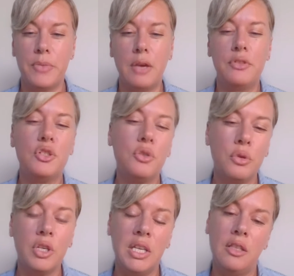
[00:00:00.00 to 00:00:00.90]
of
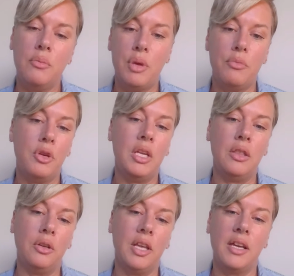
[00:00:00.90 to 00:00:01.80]
stewarding their memory
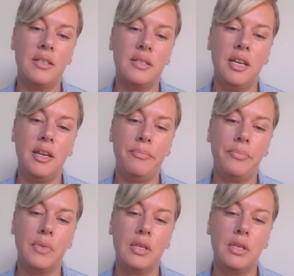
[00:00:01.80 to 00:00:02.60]
and their legacy.